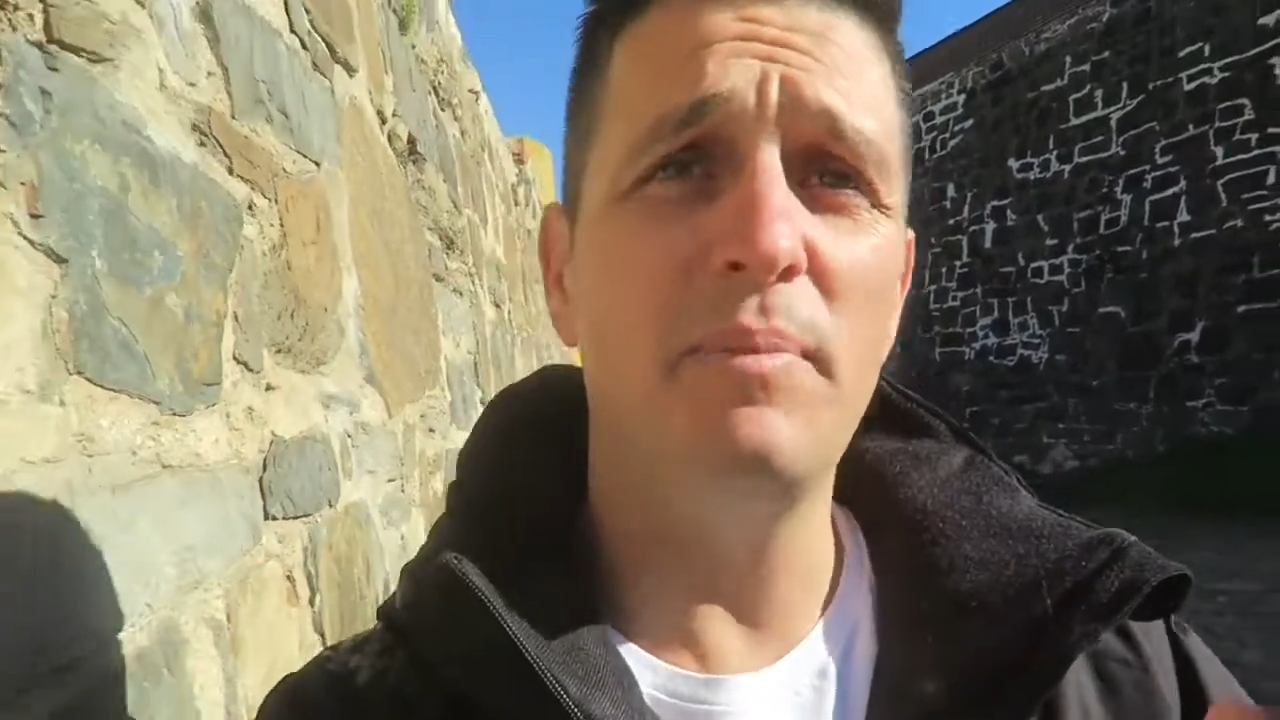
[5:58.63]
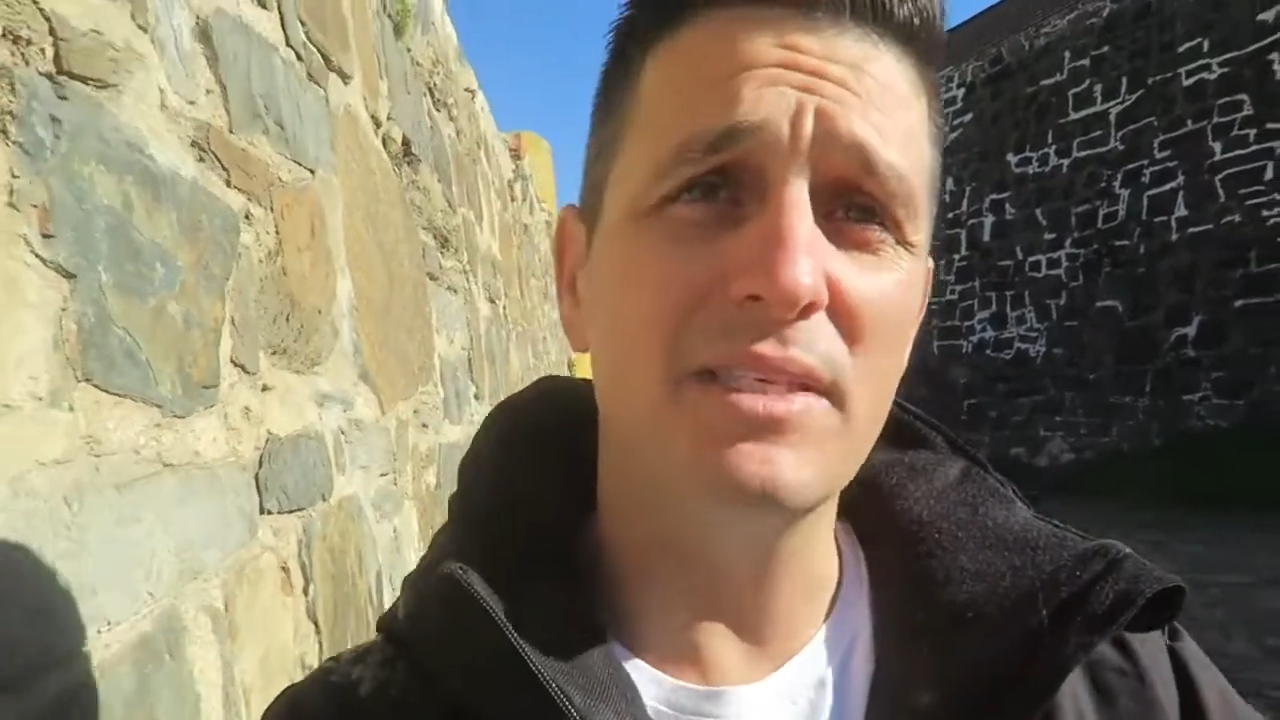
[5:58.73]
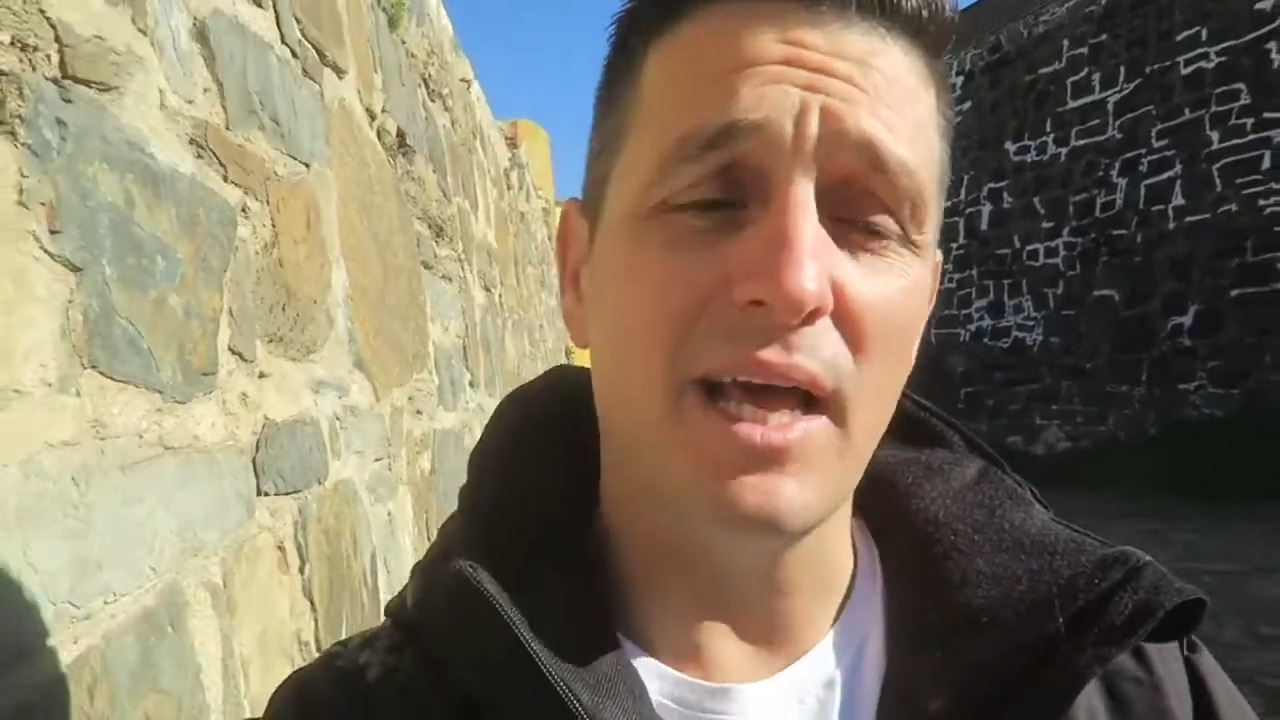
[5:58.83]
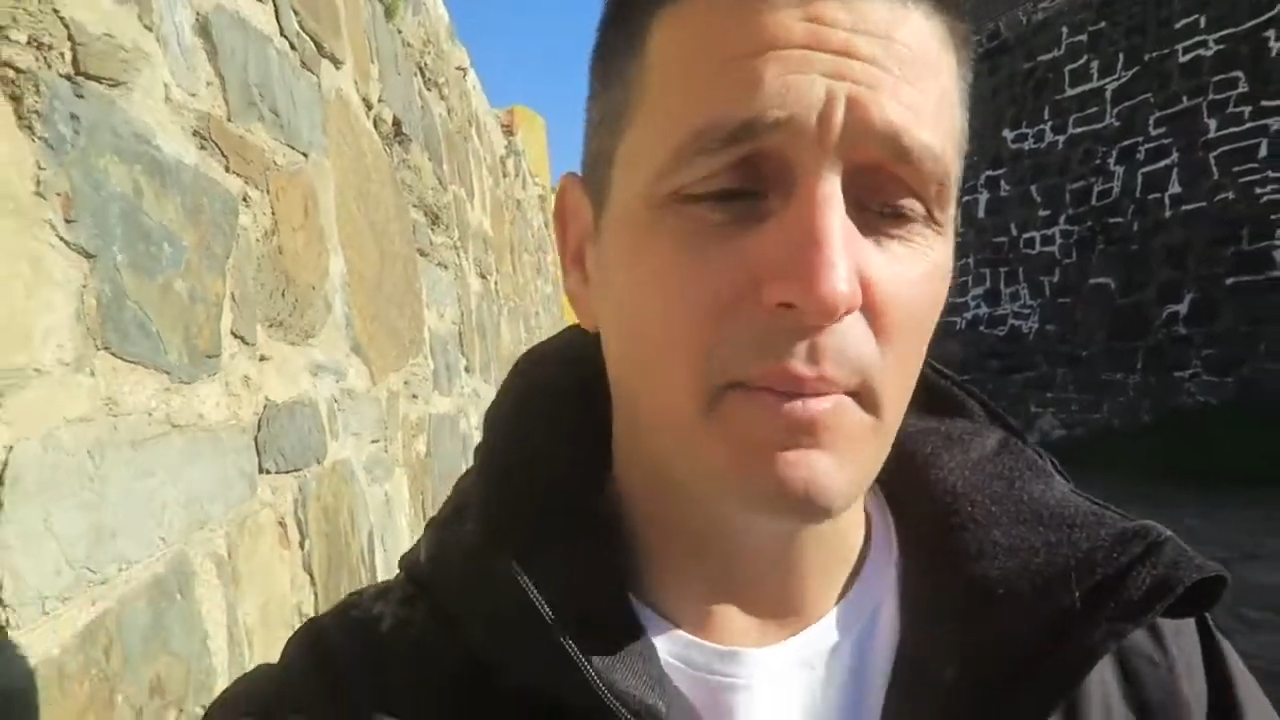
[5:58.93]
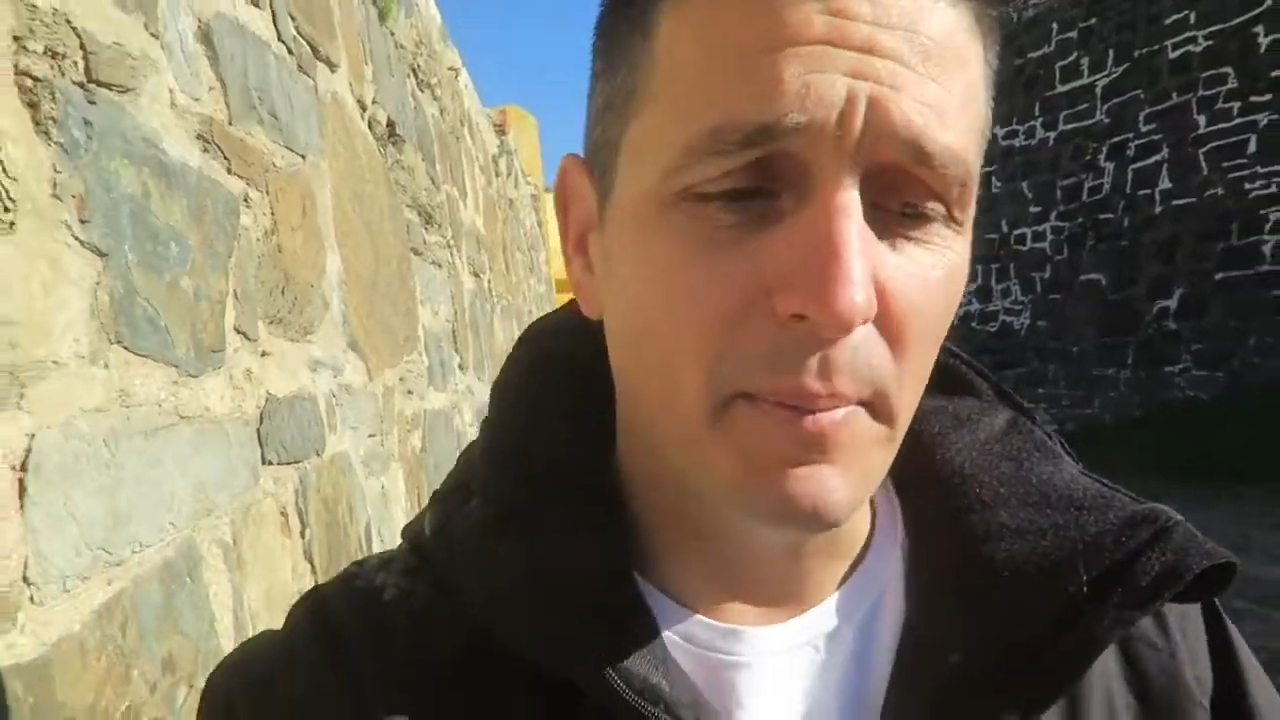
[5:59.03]

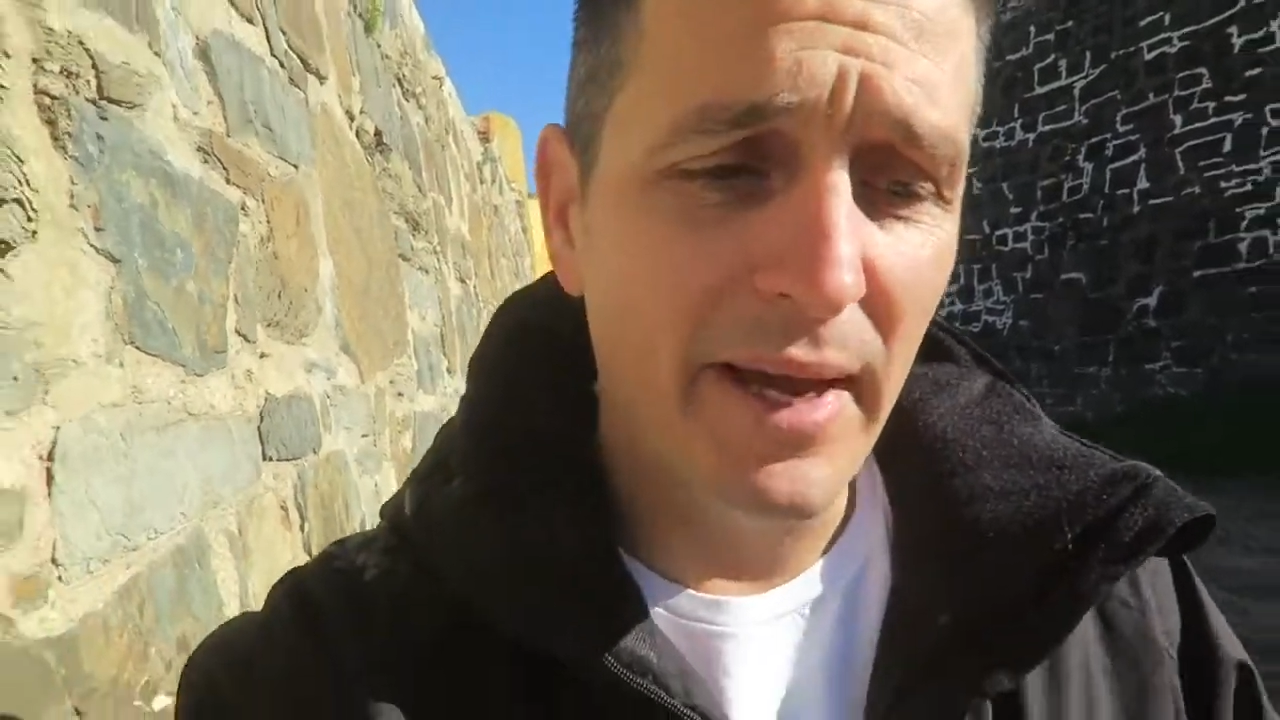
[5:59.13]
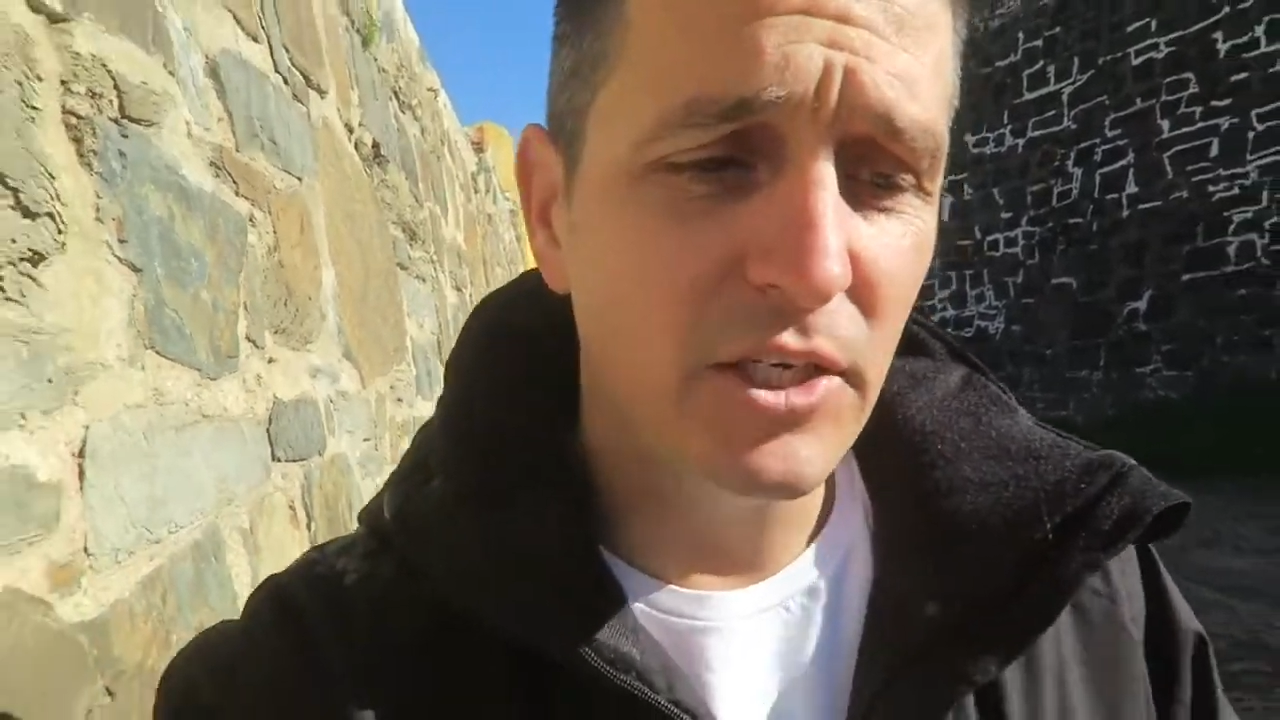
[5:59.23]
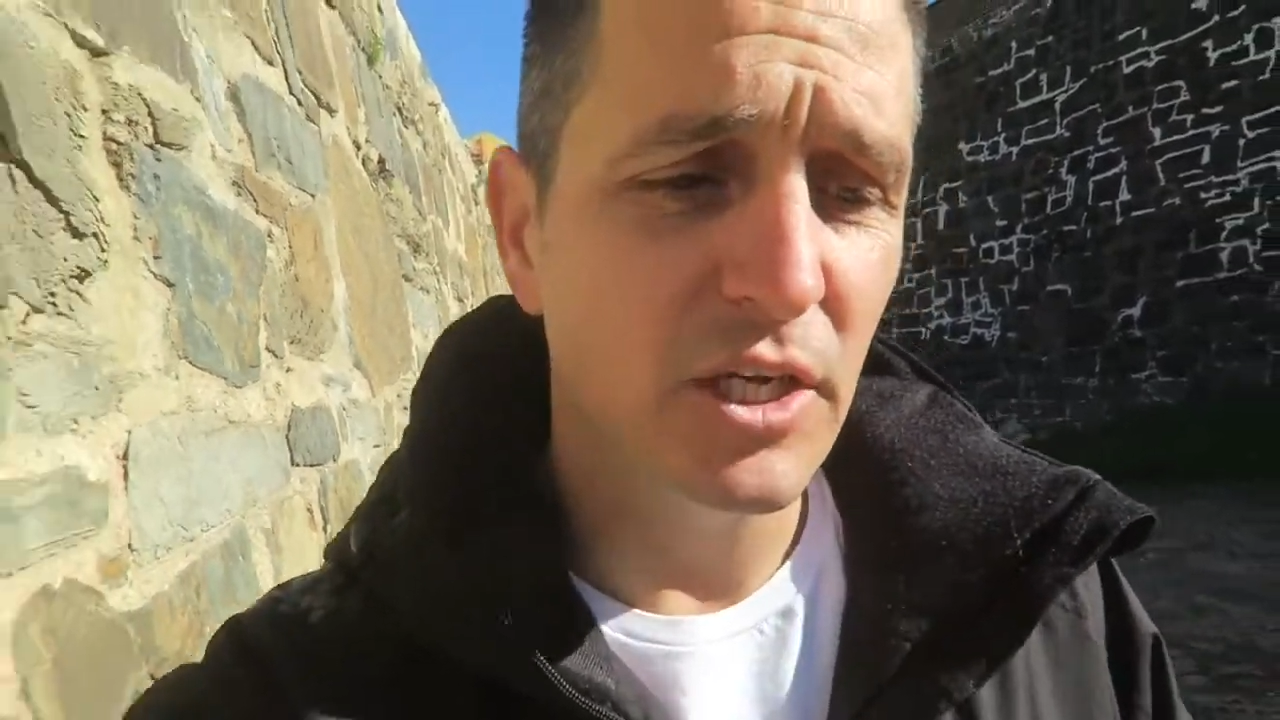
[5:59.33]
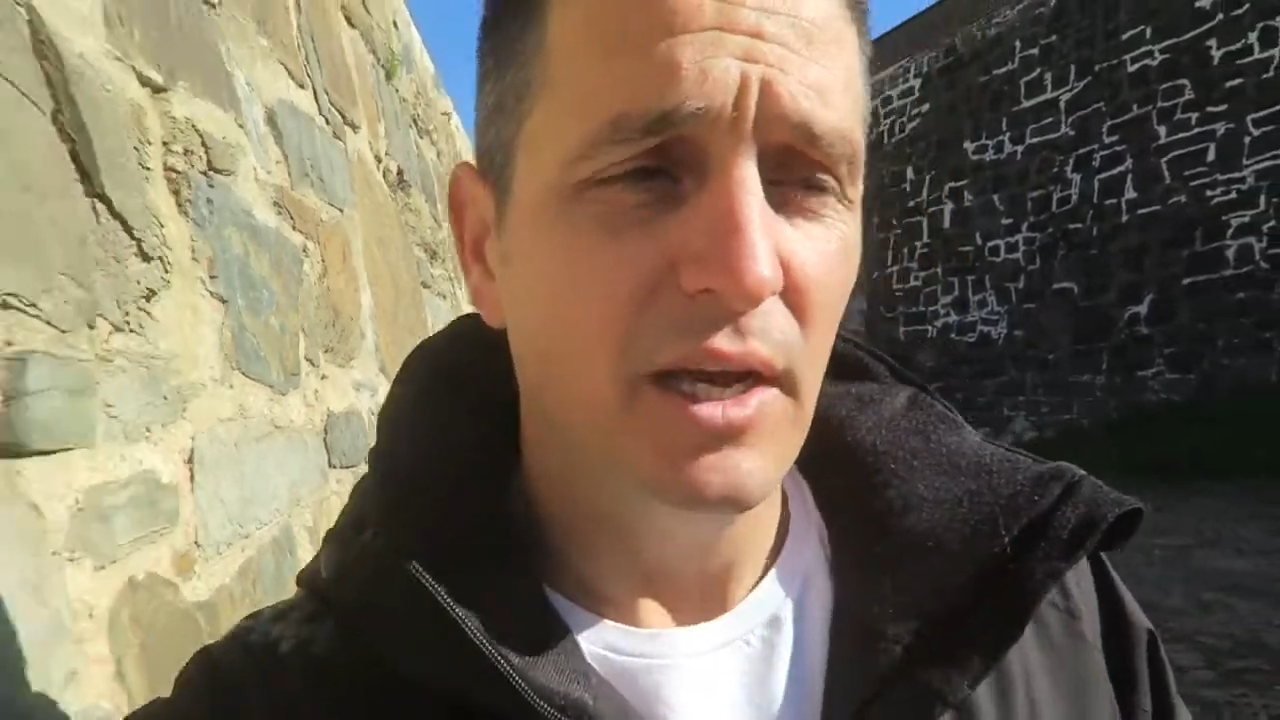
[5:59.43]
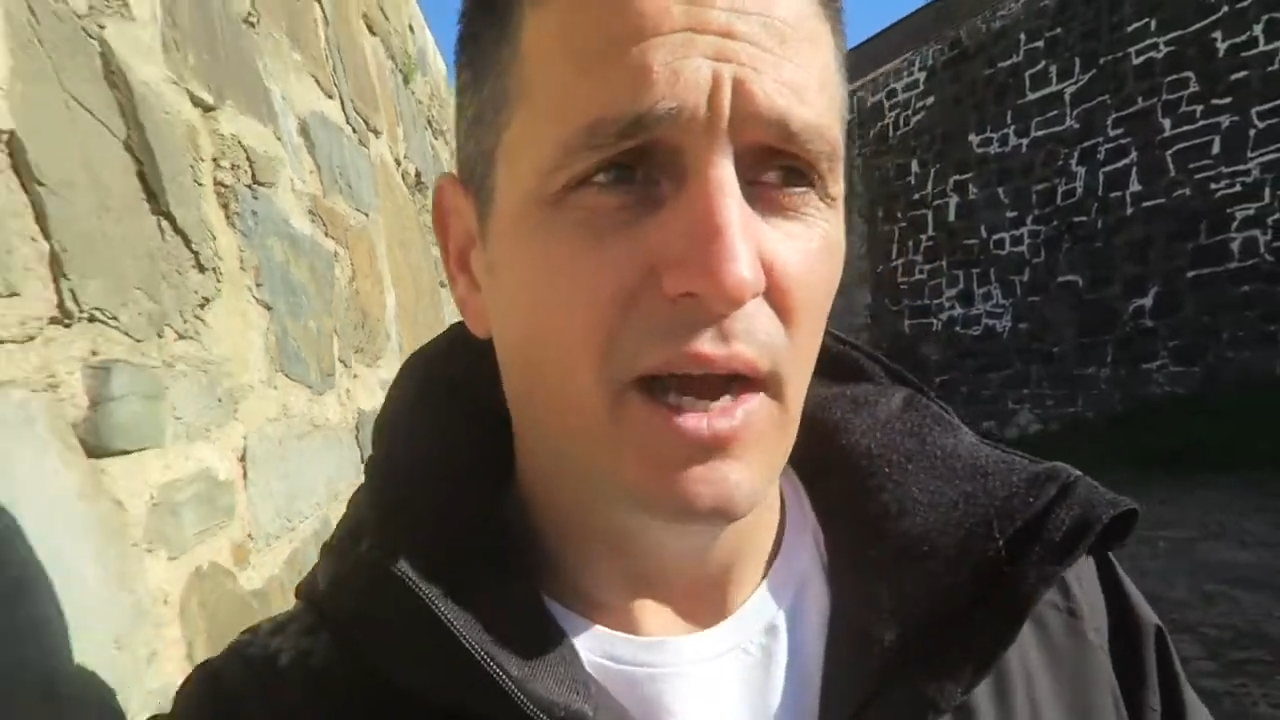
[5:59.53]
please like my page.